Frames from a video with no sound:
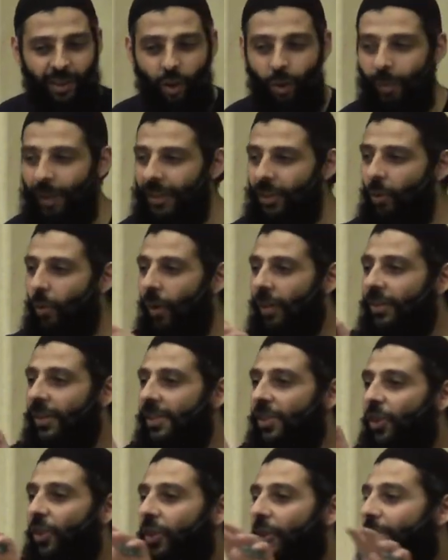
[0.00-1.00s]
No matter what
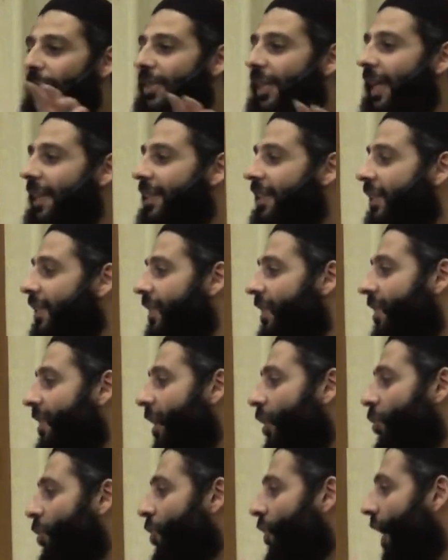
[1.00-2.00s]
the circumstances
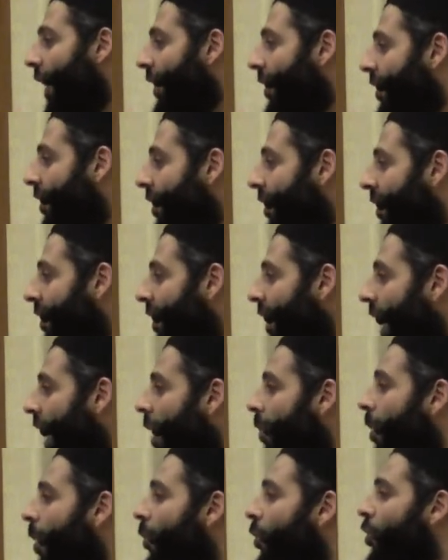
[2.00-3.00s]
is outside,
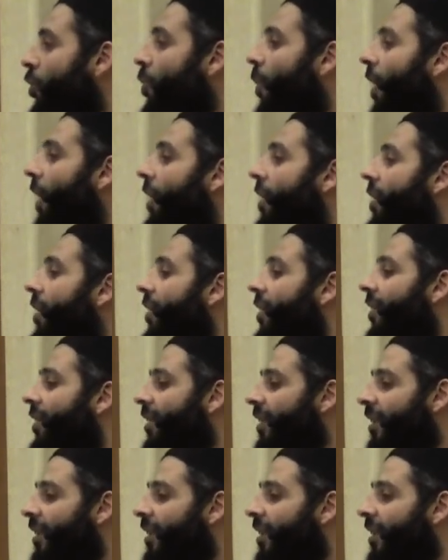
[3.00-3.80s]
I'm a mutma'in.